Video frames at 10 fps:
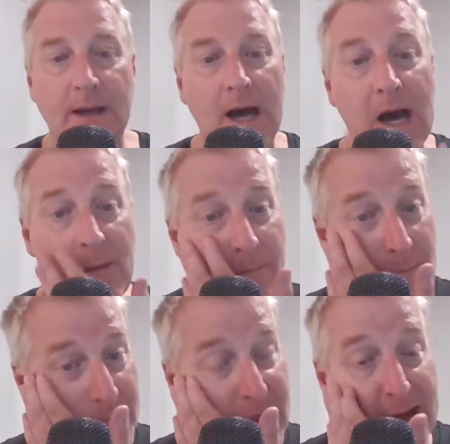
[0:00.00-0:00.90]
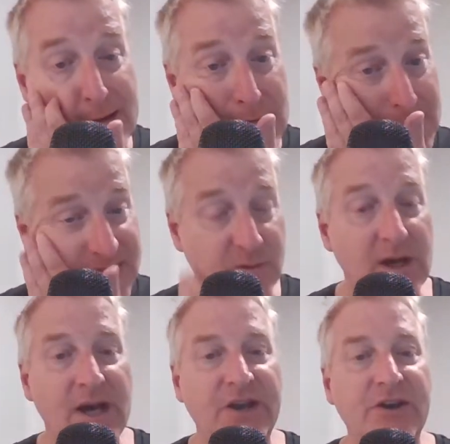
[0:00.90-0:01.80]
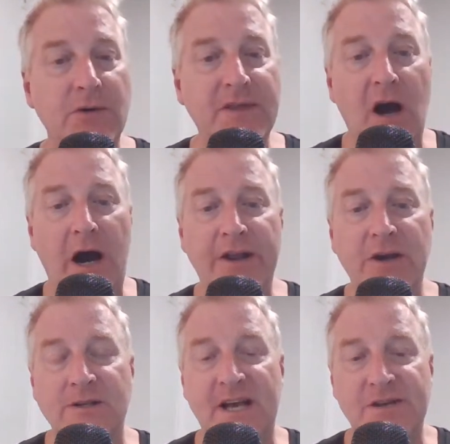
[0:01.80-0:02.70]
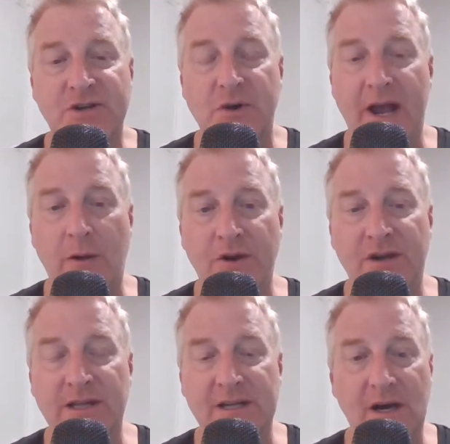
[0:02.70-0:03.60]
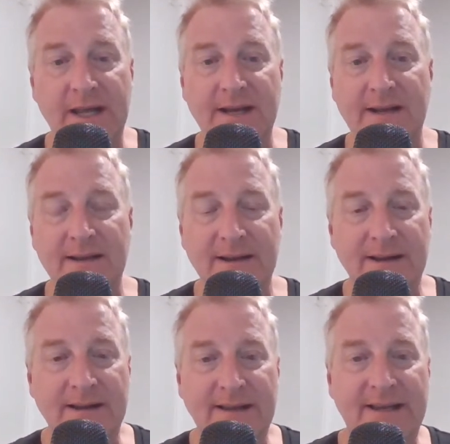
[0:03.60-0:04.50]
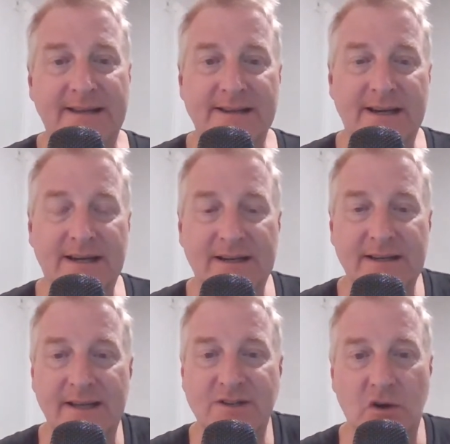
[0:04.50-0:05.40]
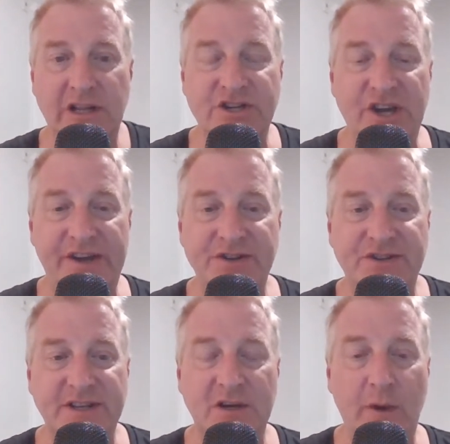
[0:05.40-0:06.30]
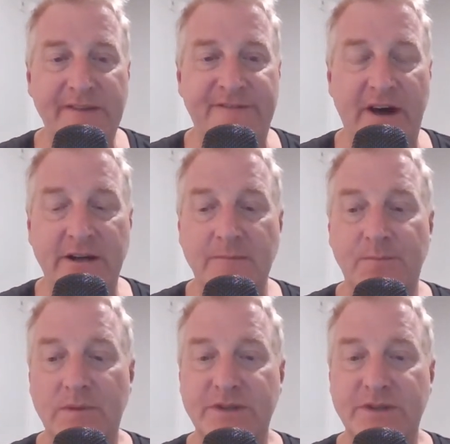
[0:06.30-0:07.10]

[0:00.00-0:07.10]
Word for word: Um, yeah, I know. Because you know the audio test, Greg, when you click on it, it uh, it totally changed the wave file.